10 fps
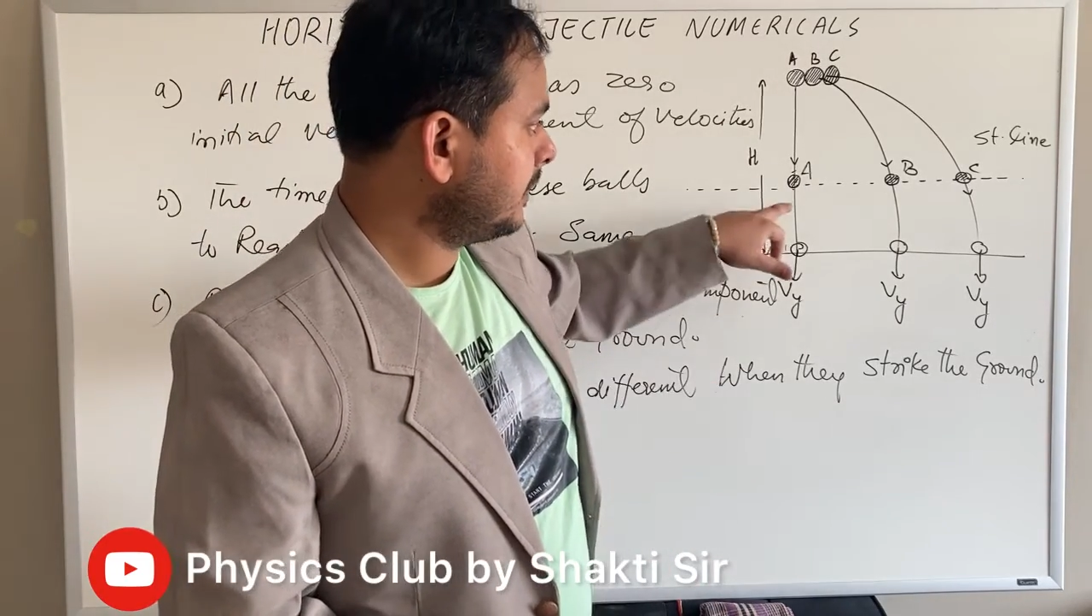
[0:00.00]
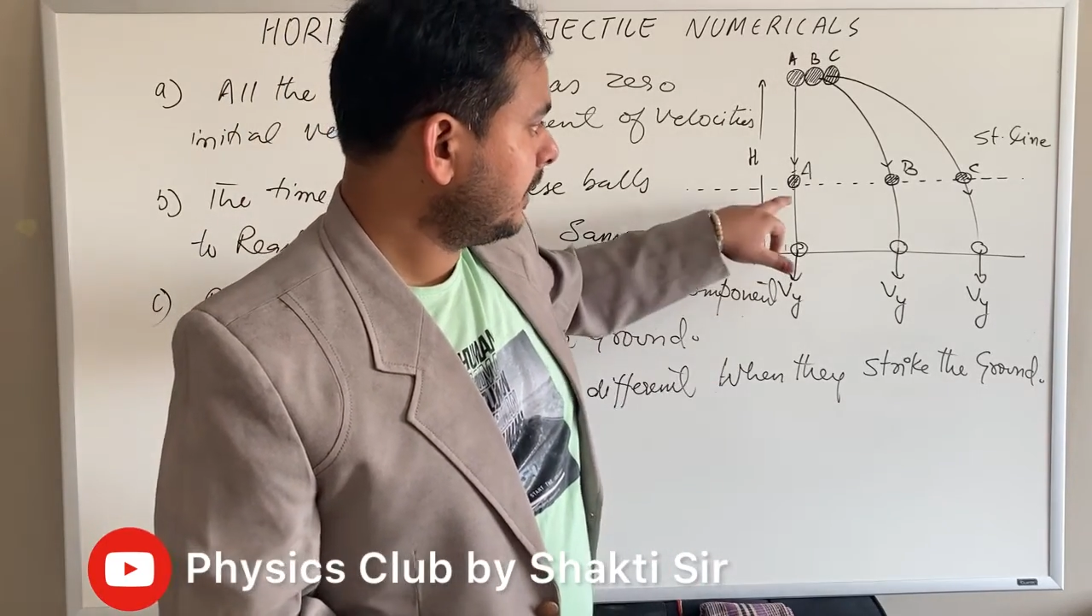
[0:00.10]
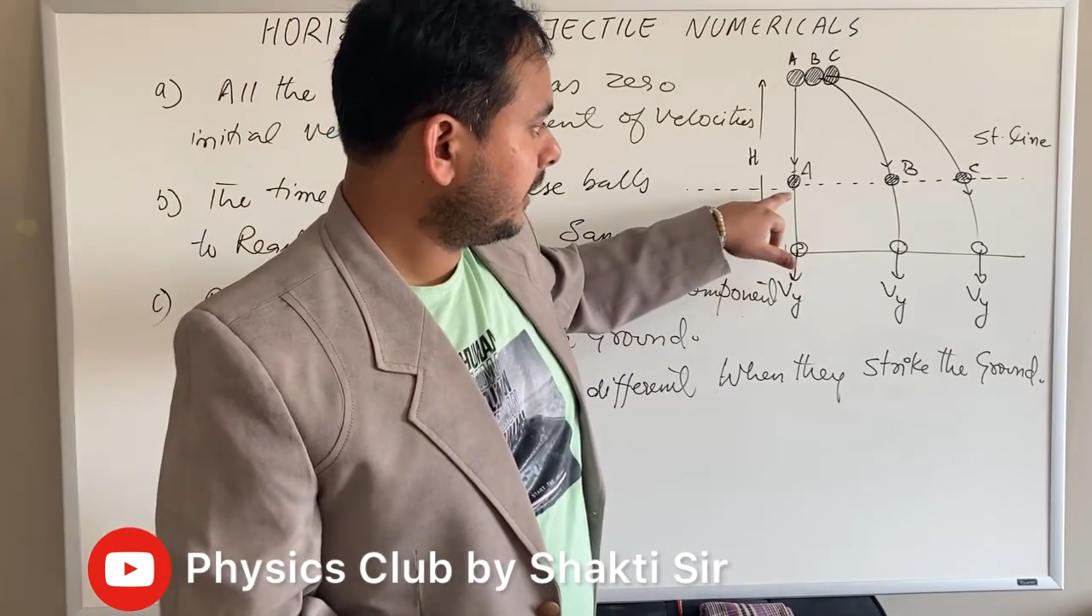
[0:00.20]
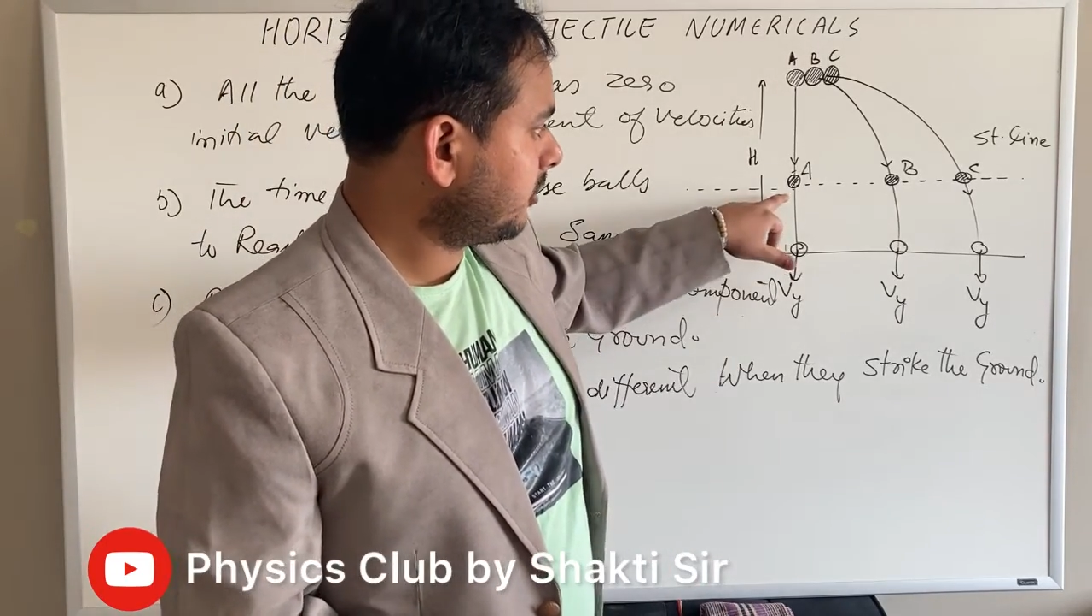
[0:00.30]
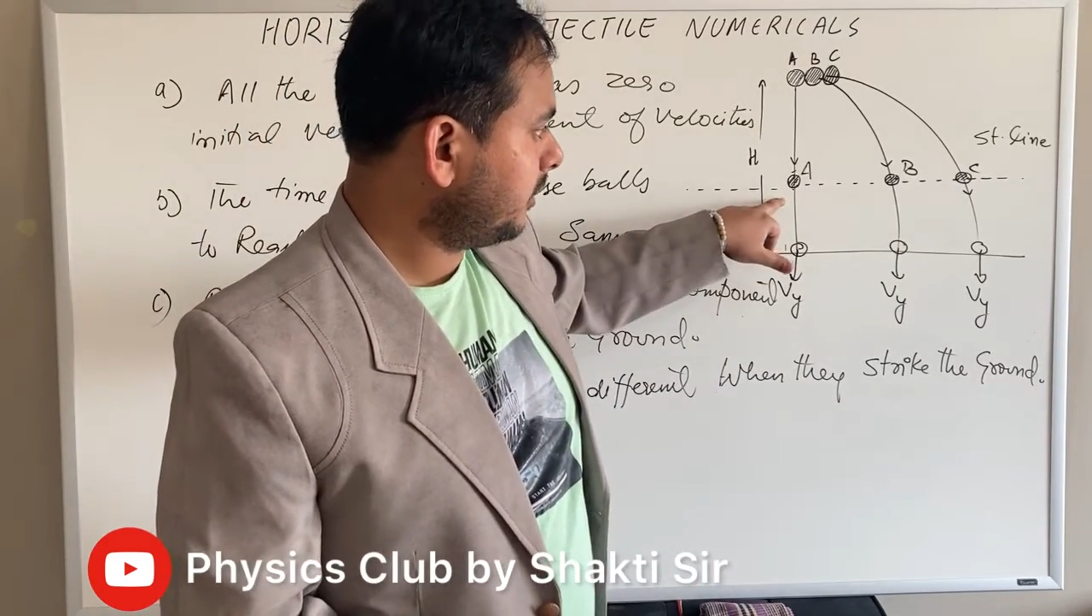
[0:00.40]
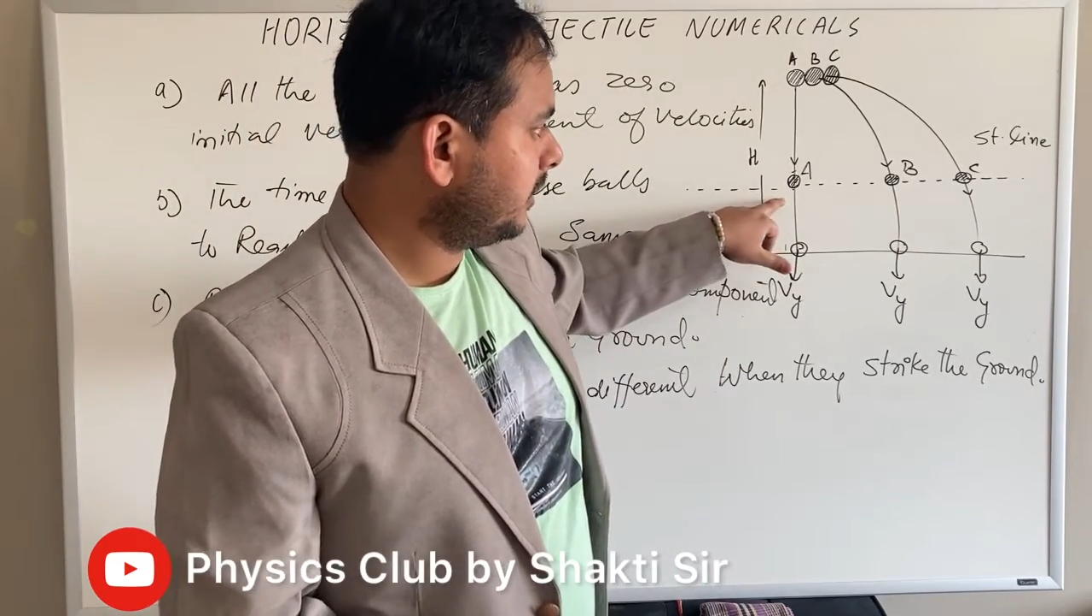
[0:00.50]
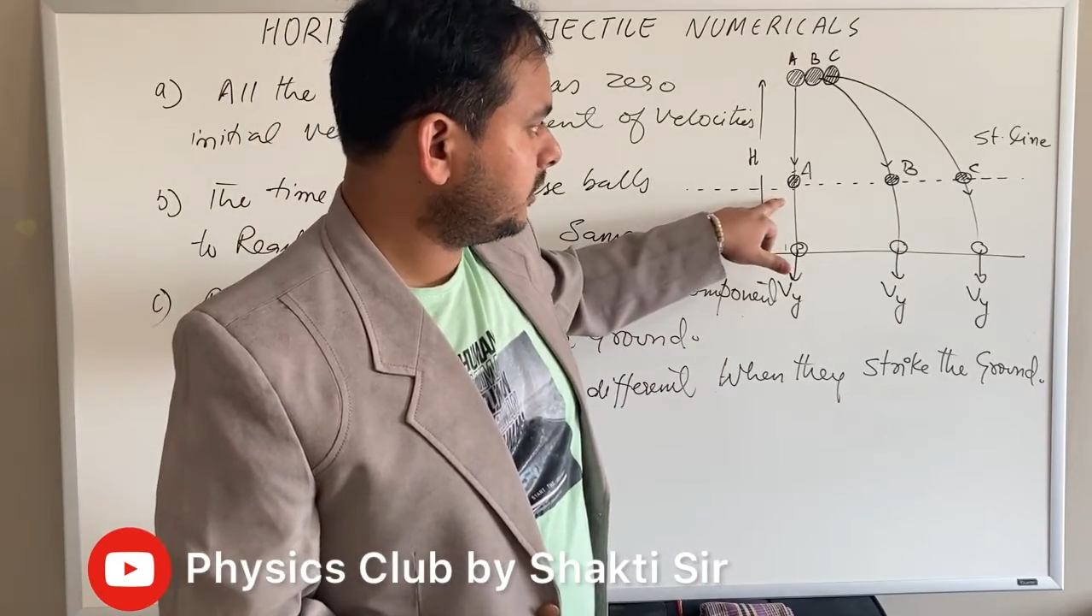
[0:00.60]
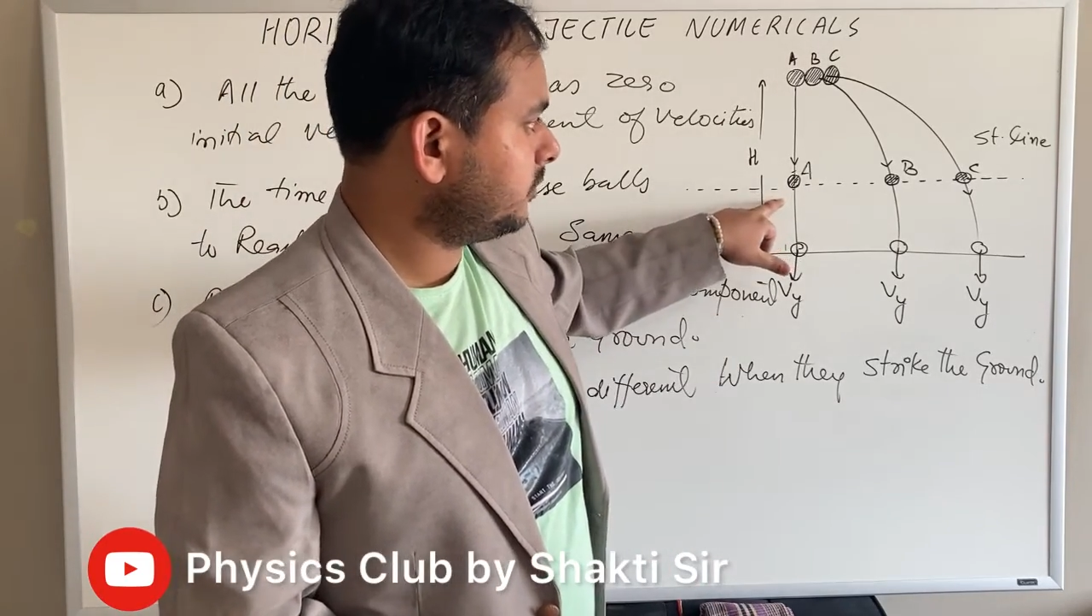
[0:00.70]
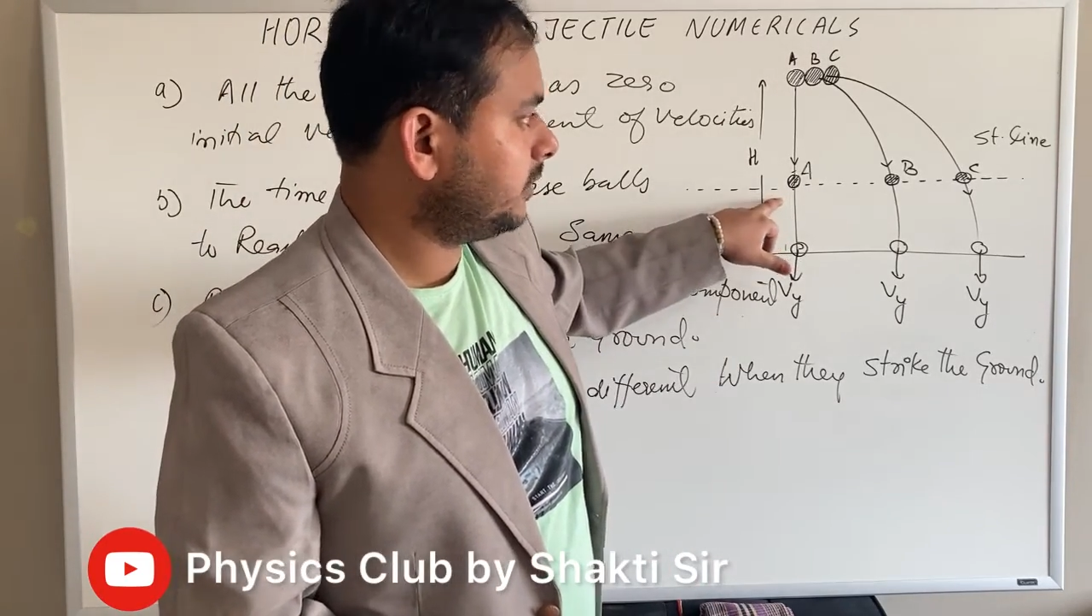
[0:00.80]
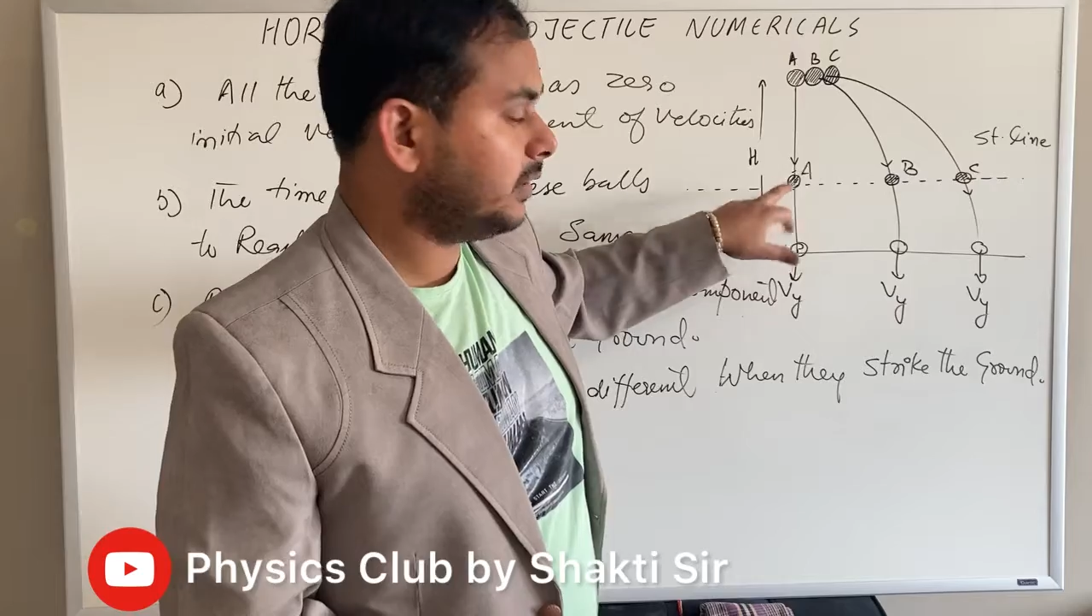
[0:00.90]
according
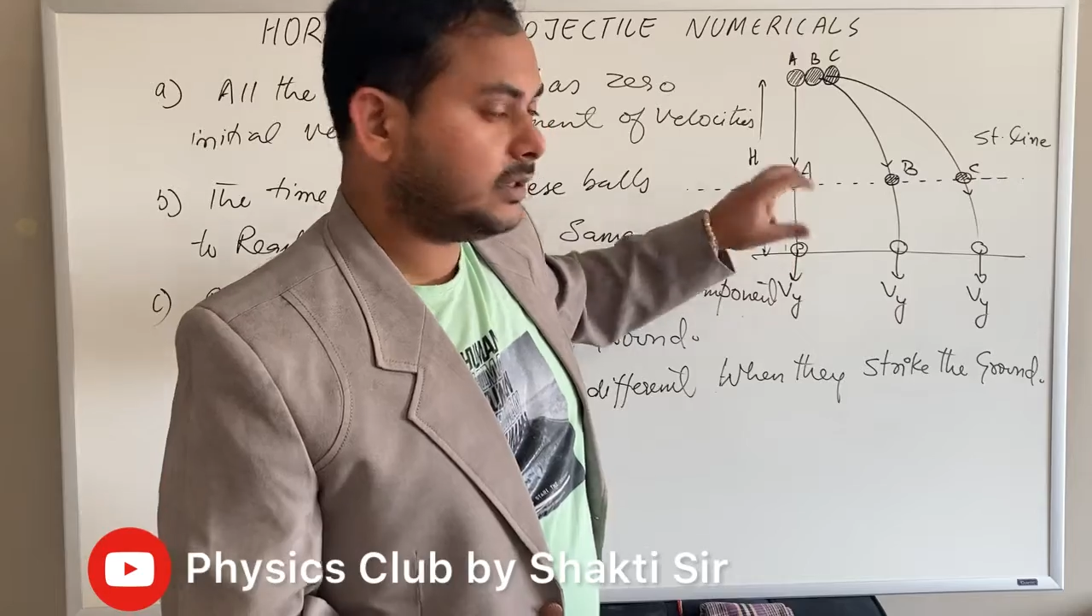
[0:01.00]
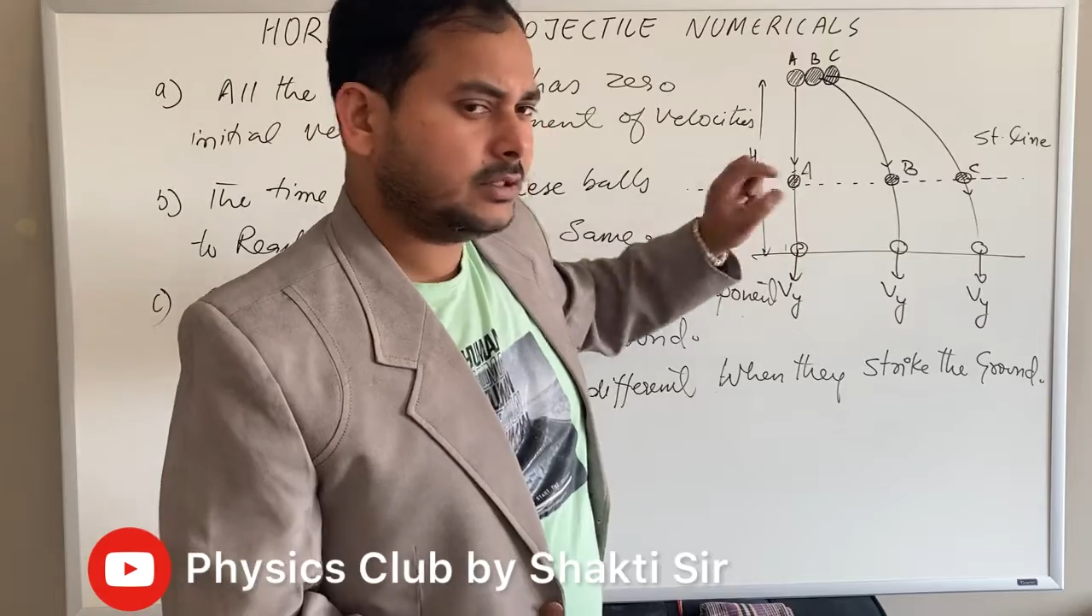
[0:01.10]
to A,